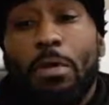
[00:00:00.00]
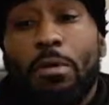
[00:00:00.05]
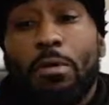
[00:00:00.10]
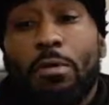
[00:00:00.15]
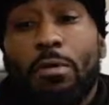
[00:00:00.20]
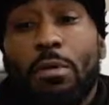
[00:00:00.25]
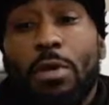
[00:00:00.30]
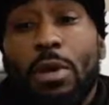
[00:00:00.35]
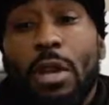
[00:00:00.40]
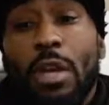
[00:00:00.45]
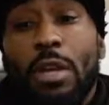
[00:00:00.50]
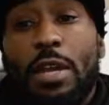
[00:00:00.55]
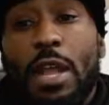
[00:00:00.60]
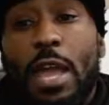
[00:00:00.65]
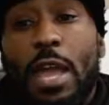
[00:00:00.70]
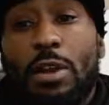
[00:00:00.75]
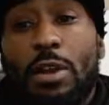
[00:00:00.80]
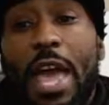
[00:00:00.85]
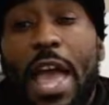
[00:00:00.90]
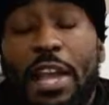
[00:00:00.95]
And now
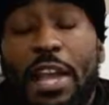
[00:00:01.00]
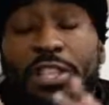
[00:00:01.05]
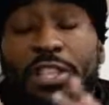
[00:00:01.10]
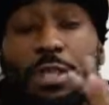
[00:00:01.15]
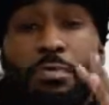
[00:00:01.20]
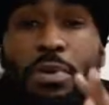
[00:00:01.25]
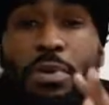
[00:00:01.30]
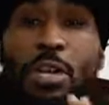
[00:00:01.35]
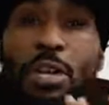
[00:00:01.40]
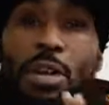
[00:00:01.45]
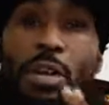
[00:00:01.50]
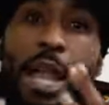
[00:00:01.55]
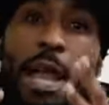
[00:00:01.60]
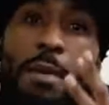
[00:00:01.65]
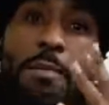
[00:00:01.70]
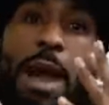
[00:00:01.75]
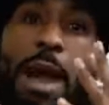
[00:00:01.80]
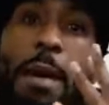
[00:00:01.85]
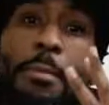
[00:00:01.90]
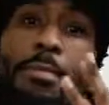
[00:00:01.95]
to actually be there and have my
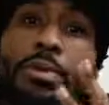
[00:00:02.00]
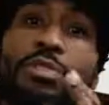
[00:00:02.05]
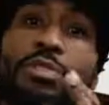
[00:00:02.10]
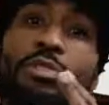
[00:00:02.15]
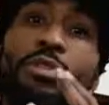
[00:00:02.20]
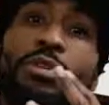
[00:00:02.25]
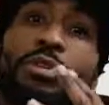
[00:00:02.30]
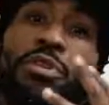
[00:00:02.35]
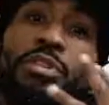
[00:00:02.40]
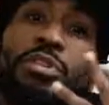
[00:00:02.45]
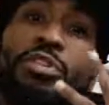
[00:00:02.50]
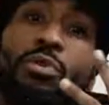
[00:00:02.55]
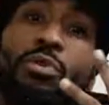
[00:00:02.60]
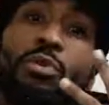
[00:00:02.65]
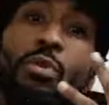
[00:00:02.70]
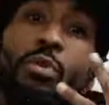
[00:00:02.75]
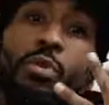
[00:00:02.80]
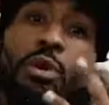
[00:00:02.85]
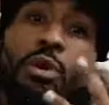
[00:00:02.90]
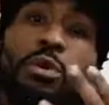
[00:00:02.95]
opportunity to show the
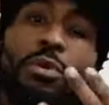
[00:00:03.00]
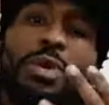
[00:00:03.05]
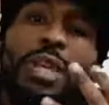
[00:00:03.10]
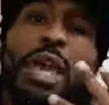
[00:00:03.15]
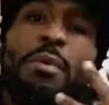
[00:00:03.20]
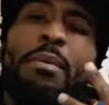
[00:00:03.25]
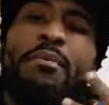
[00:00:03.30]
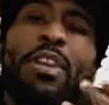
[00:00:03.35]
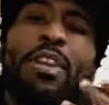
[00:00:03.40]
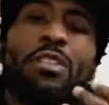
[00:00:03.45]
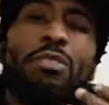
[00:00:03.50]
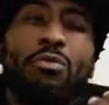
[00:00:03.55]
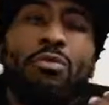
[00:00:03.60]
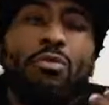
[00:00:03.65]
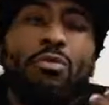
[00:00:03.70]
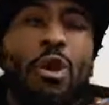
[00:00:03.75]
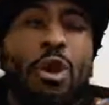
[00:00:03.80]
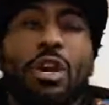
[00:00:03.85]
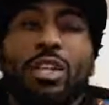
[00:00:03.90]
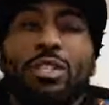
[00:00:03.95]
world and captivate some new
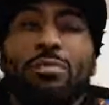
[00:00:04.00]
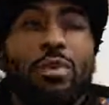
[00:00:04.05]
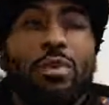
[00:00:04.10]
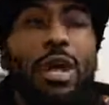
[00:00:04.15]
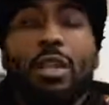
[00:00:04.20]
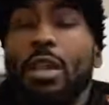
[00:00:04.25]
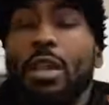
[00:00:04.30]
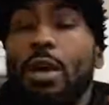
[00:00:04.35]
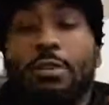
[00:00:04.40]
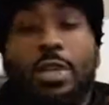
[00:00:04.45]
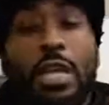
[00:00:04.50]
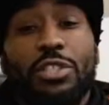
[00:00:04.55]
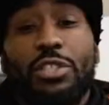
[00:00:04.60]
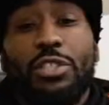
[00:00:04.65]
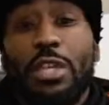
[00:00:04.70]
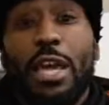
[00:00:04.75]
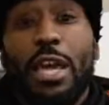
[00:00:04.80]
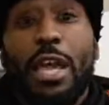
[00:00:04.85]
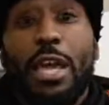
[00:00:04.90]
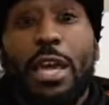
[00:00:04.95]
hearts, bro. I love that shit.
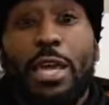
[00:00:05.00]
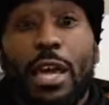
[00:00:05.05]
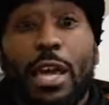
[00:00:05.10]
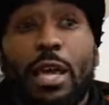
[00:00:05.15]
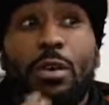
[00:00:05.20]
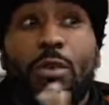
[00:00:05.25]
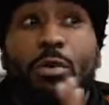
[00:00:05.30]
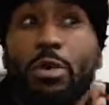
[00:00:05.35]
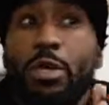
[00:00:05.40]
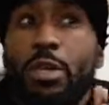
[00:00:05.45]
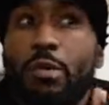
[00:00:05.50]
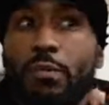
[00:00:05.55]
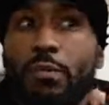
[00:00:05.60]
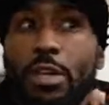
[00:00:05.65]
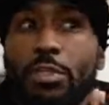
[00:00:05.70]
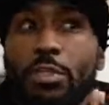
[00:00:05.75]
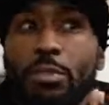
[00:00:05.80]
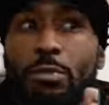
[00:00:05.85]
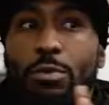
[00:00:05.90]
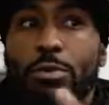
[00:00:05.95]
And at a weed
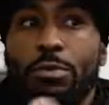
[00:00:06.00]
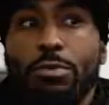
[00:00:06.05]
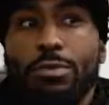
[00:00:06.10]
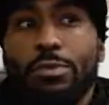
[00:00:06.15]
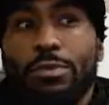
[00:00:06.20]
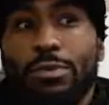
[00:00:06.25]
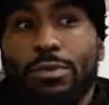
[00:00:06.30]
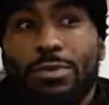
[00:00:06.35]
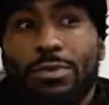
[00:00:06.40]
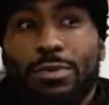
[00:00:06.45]
festival. Right.